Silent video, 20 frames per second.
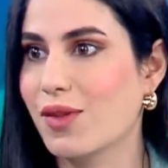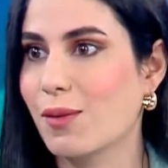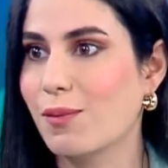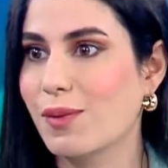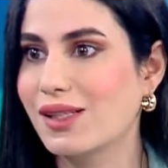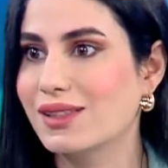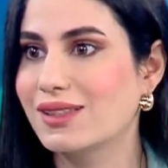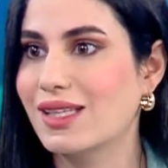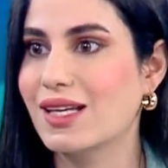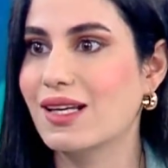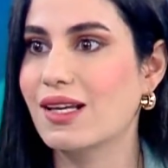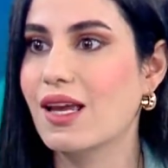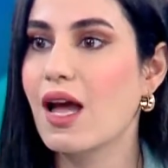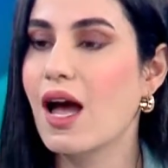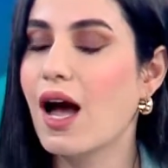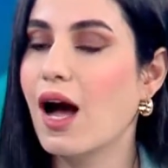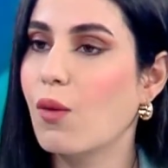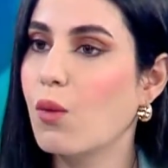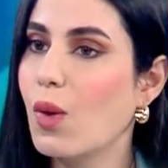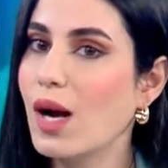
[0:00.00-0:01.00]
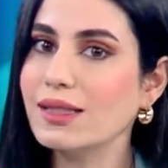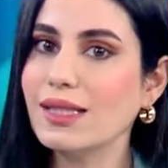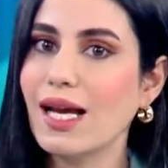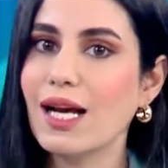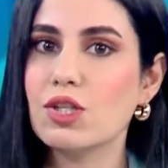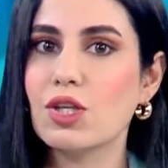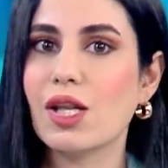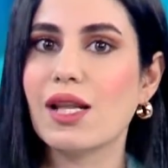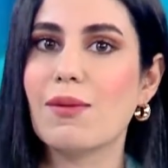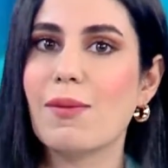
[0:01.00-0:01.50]
the building. What
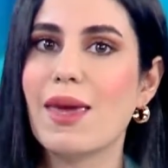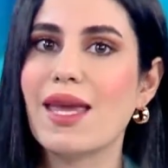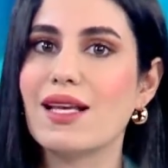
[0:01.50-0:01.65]
actually makes